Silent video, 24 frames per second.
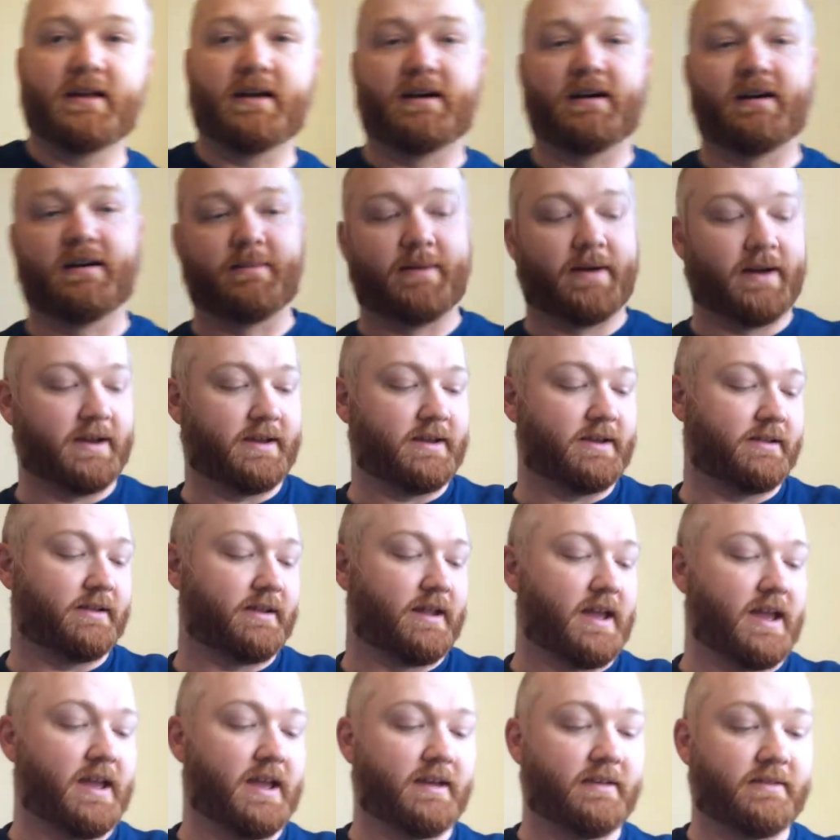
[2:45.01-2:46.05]
I can
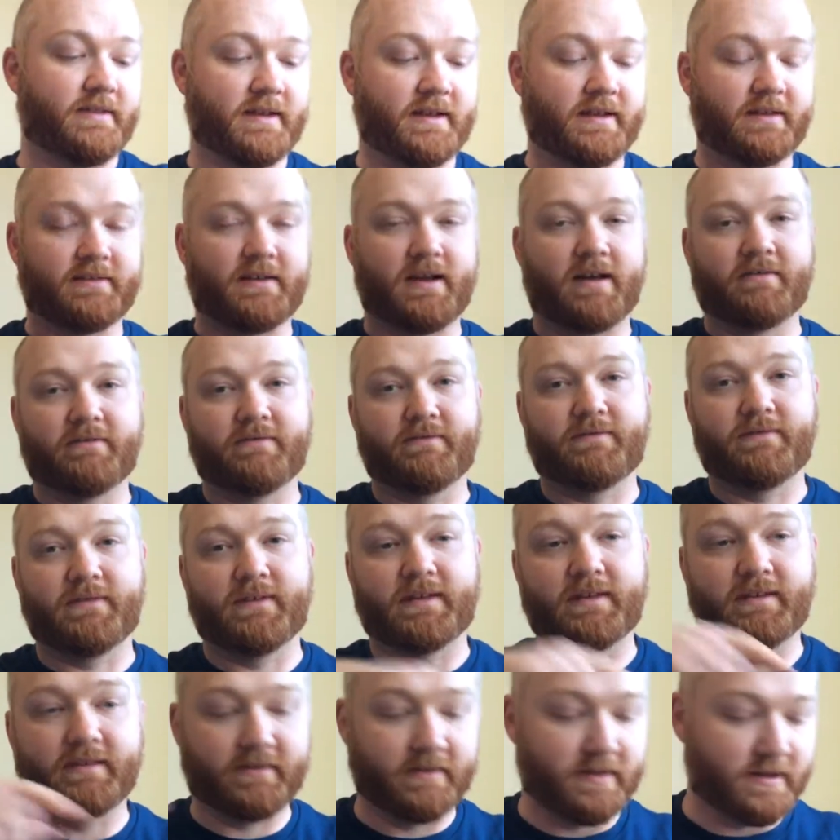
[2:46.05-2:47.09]
hang things off of
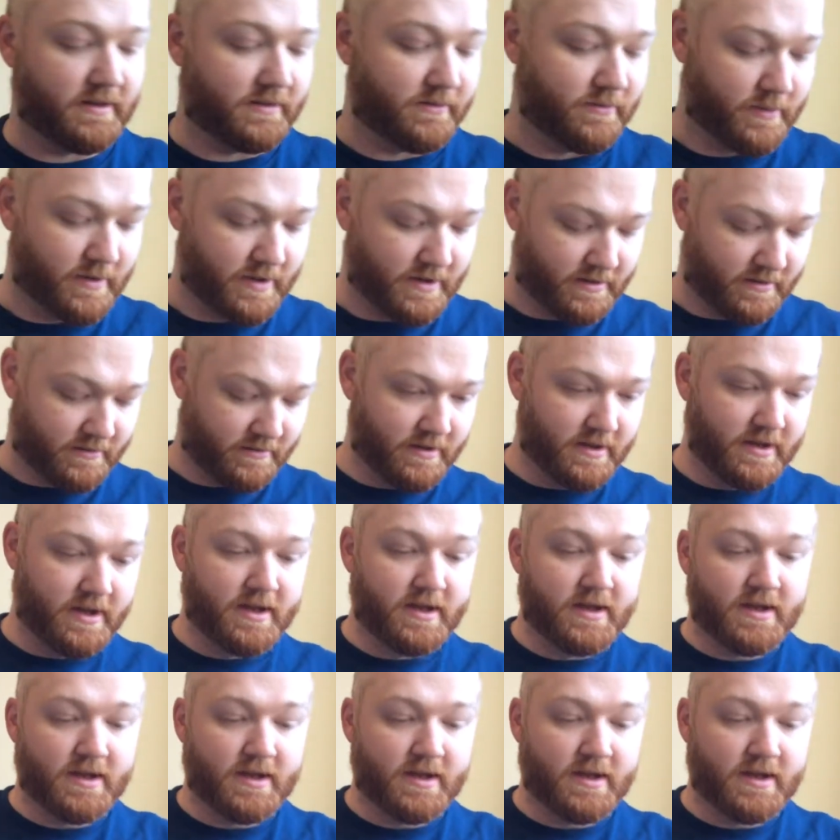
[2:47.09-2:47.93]
it as well.